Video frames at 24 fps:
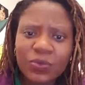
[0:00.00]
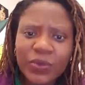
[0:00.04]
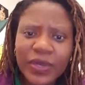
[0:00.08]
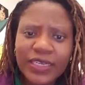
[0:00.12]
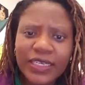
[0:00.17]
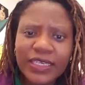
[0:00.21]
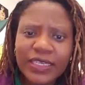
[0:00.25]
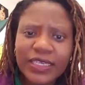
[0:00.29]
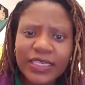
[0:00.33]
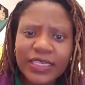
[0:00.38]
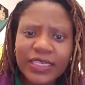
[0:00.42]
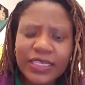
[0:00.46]

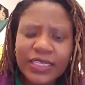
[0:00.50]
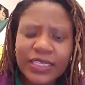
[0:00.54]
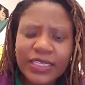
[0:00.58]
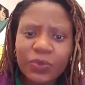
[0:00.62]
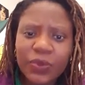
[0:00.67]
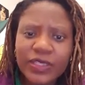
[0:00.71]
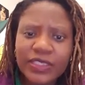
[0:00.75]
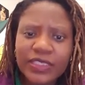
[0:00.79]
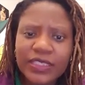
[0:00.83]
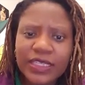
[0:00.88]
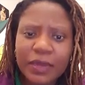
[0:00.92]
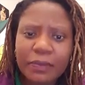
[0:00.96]
when he
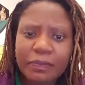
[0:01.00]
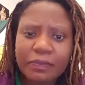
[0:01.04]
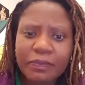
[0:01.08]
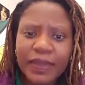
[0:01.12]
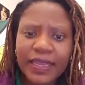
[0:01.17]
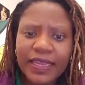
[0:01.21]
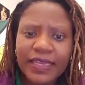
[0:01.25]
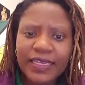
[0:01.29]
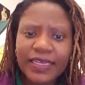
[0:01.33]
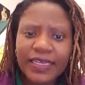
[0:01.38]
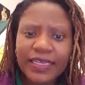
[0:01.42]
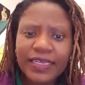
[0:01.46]
was
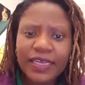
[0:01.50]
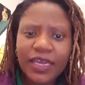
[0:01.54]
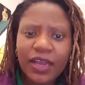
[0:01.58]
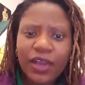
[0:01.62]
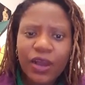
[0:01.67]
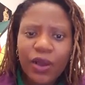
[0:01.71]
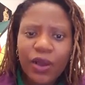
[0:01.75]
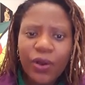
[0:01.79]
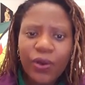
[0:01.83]
campaigning,